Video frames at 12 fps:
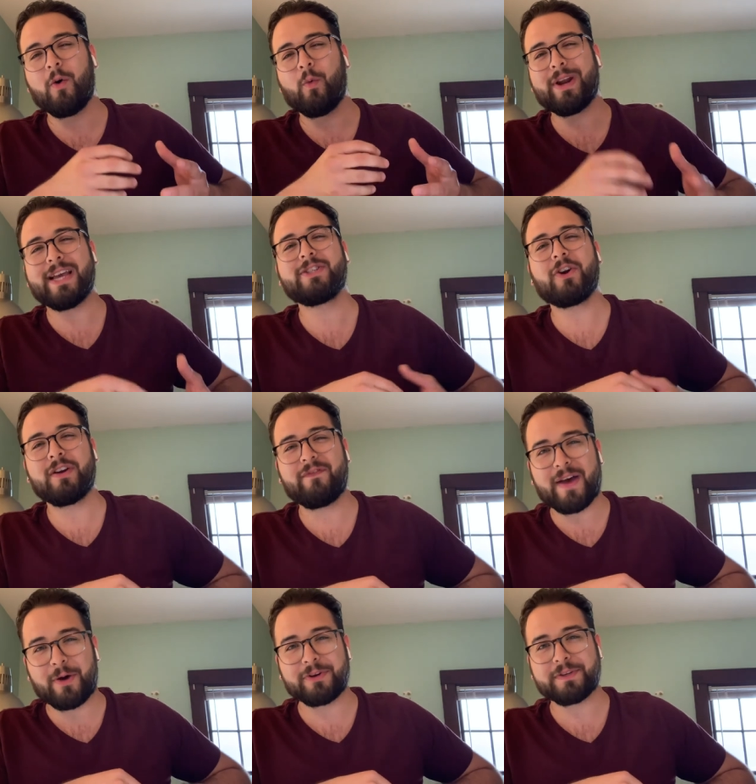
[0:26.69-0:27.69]
When I started
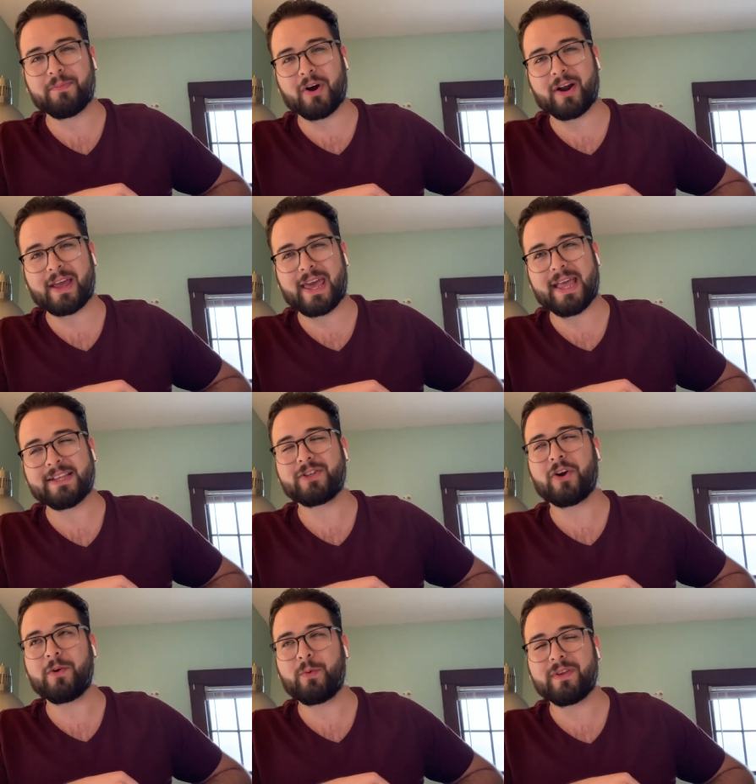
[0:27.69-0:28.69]
Founders Spark, it
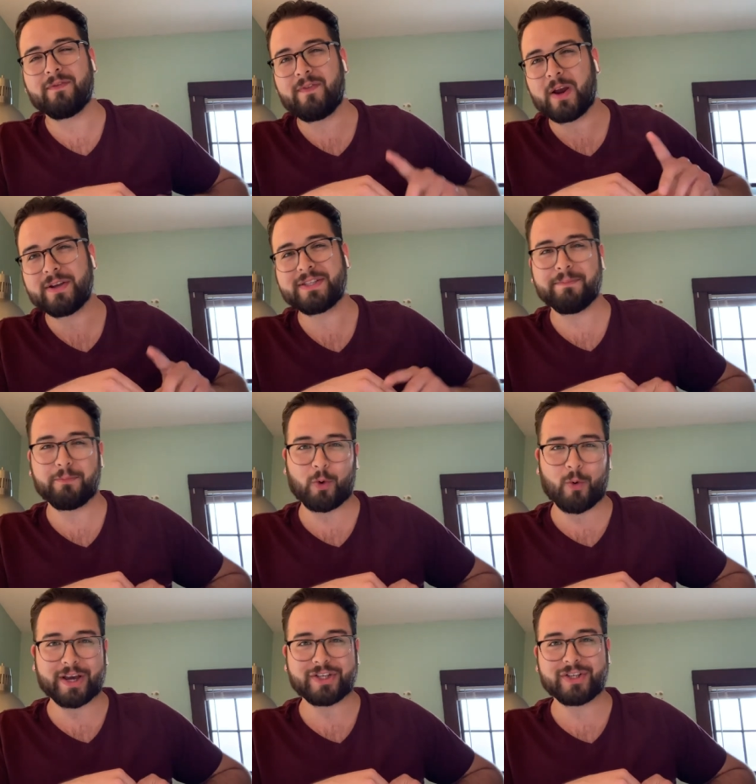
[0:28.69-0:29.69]
started with a very simple
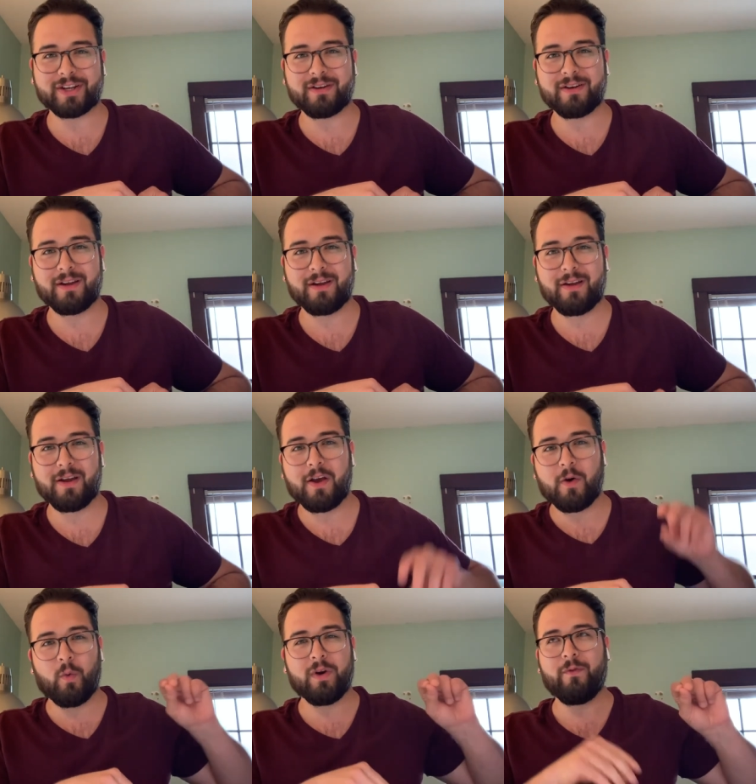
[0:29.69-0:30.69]
question
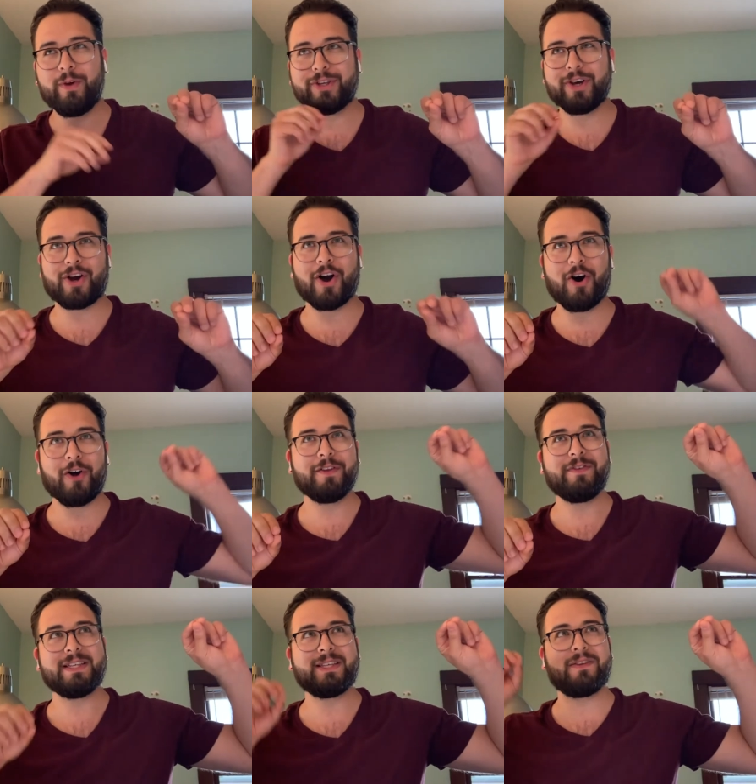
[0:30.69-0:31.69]
what if we took all
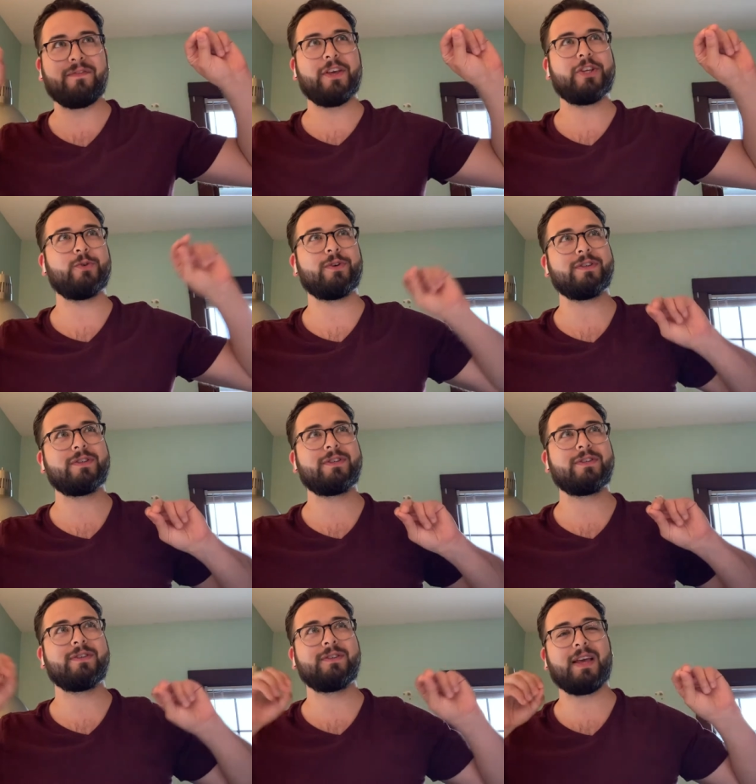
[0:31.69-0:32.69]
of these
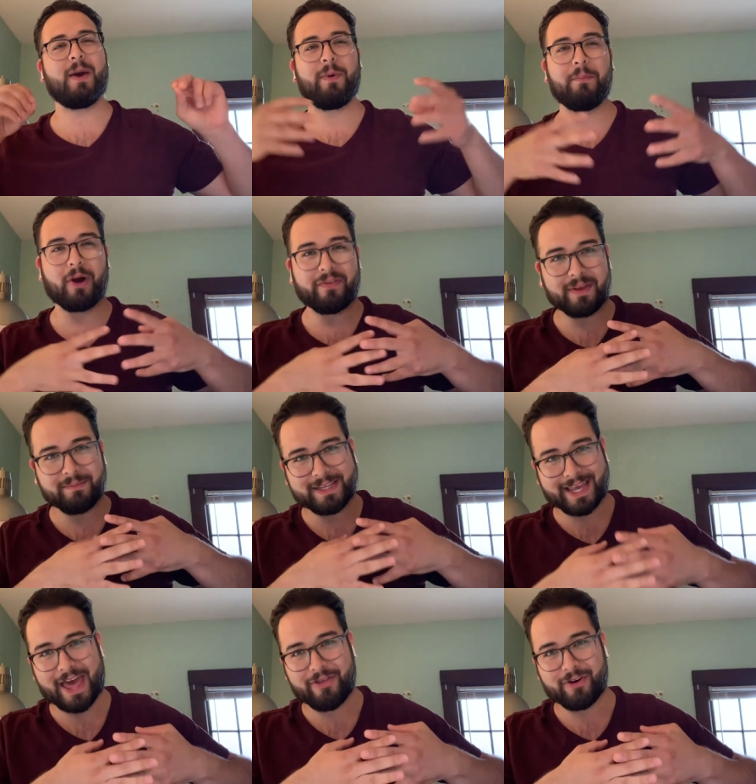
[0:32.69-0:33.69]
individuals and we brought them
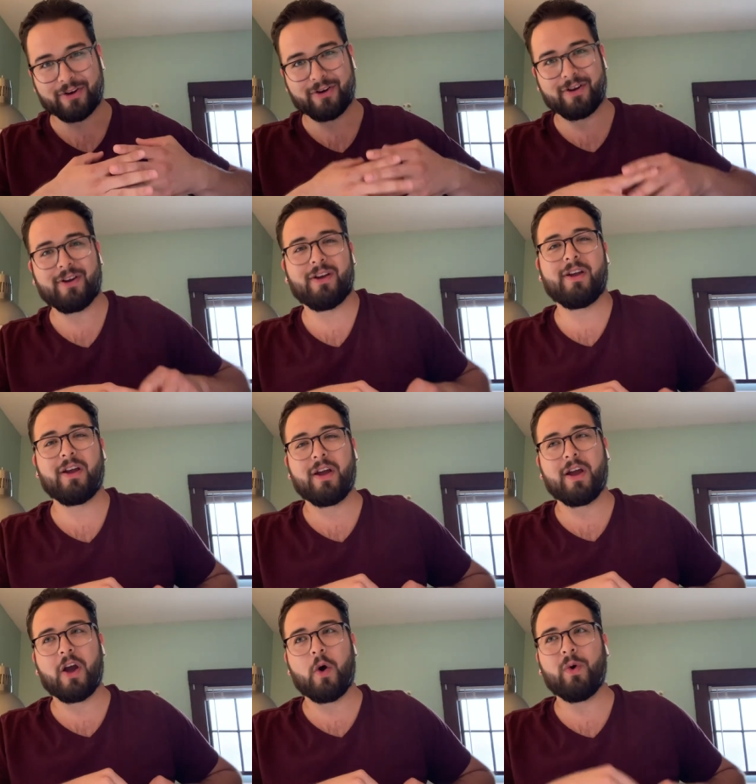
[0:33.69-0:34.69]
together?
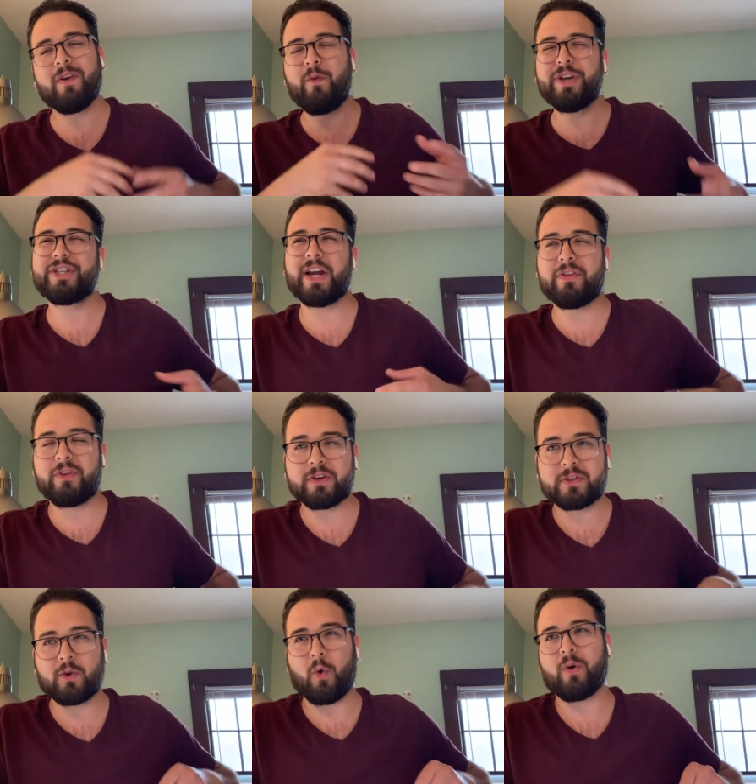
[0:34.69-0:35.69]
What if we shared their
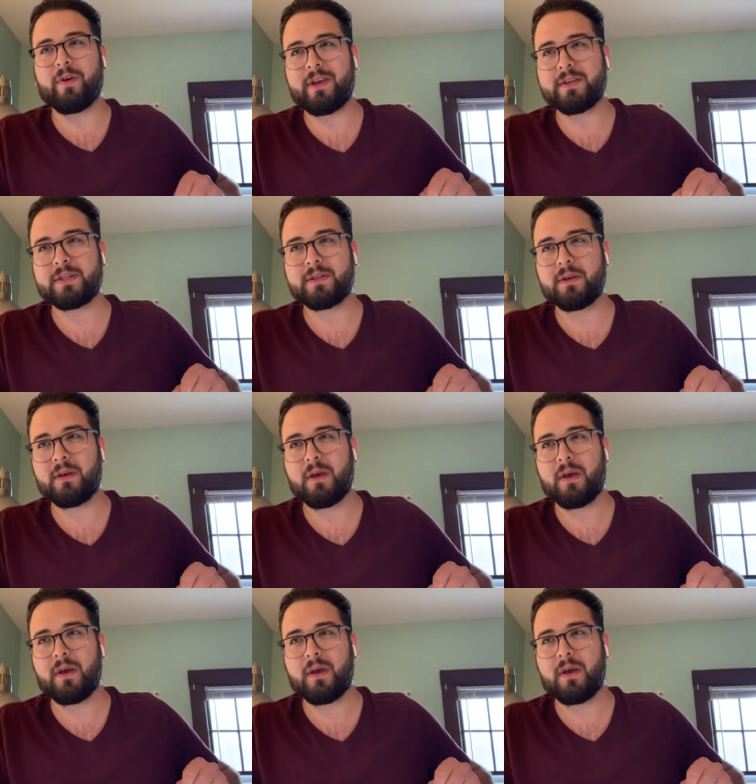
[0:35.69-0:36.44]
stories?